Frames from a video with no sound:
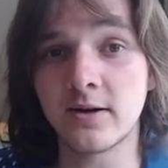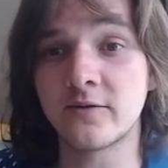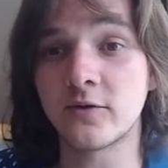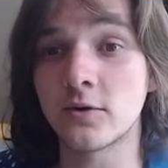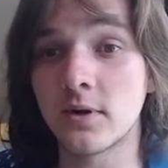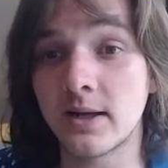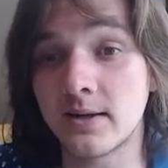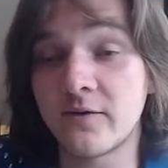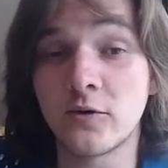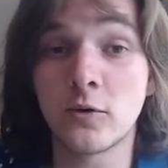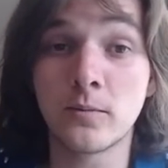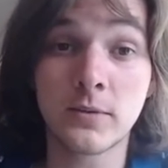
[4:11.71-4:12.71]
If you're
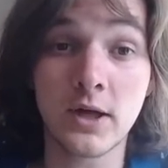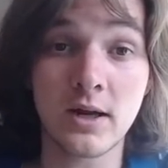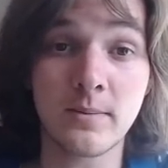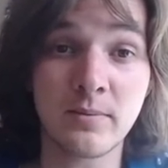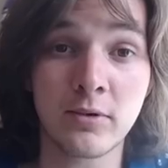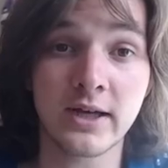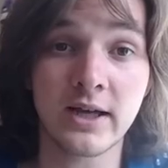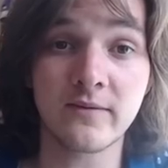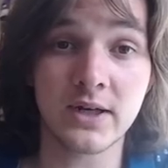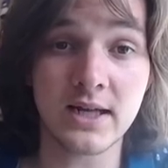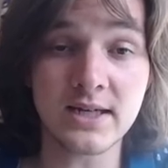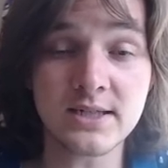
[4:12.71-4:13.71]
going to be bringing
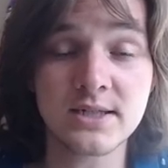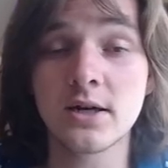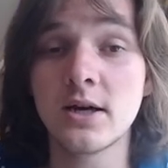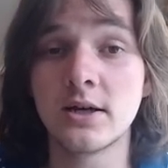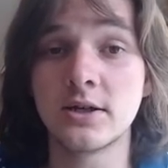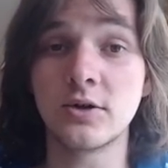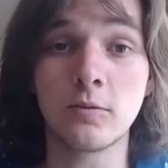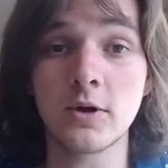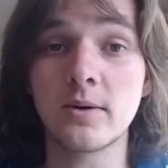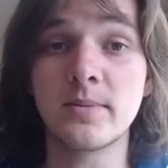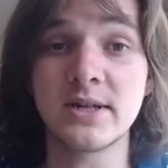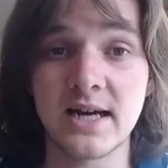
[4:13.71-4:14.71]
the list, you
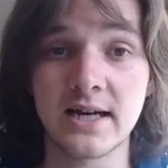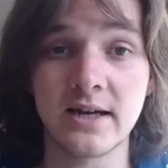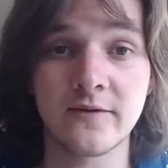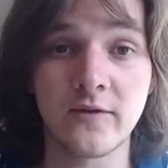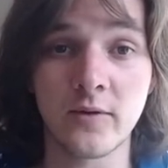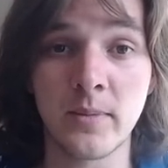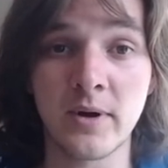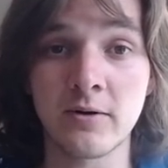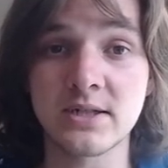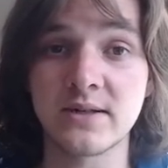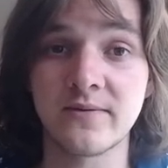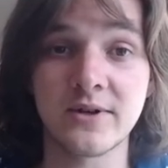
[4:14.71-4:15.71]
want to be teching for the
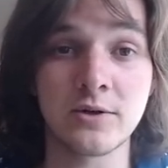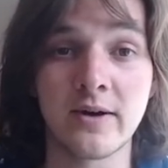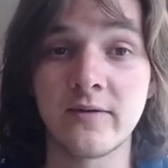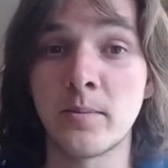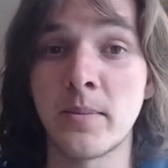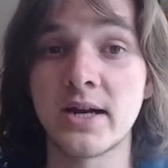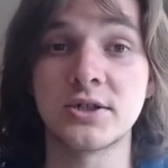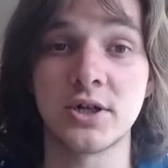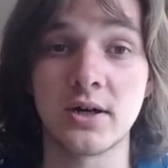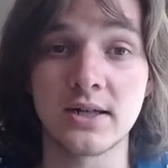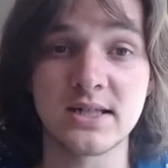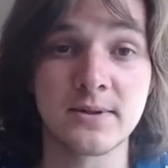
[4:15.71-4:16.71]
mirror so that you have a better
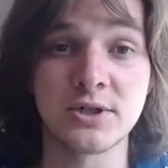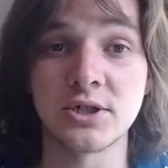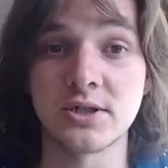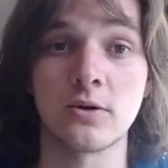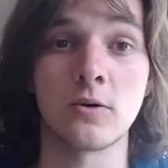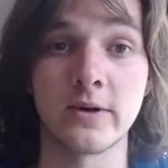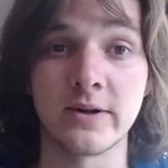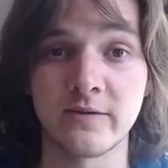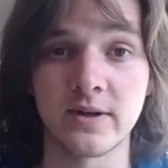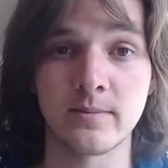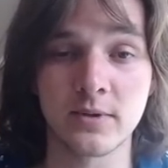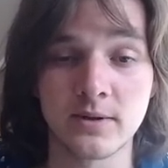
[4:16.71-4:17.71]
chance than just a coin
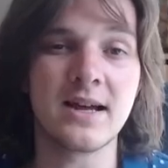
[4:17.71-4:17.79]
flip.